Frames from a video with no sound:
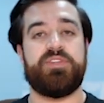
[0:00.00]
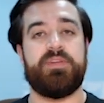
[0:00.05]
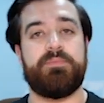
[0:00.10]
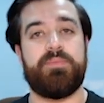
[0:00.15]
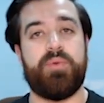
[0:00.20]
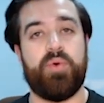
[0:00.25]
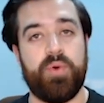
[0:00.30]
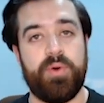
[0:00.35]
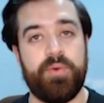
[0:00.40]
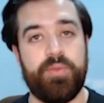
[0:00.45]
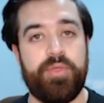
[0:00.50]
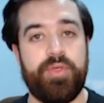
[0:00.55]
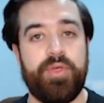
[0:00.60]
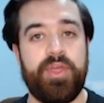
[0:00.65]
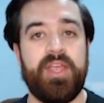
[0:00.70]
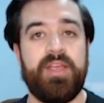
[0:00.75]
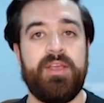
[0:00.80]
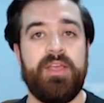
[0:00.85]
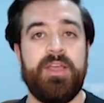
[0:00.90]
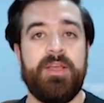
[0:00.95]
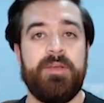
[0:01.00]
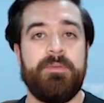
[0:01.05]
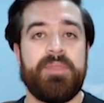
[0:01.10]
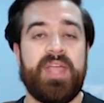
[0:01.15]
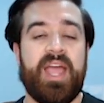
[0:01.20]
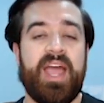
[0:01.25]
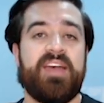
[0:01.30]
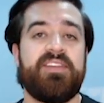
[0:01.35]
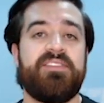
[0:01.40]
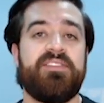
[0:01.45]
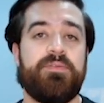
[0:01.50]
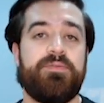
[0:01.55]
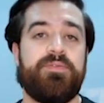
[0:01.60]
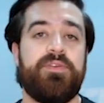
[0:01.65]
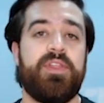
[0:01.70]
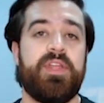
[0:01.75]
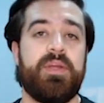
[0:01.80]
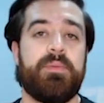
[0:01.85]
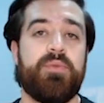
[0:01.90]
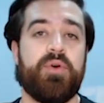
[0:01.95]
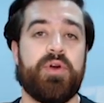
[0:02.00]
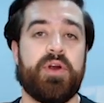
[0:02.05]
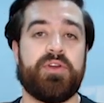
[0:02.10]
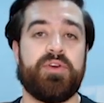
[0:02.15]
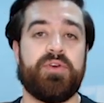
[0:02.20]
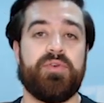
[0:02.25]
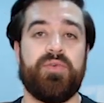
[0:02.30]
important thing as an affiliate marketer,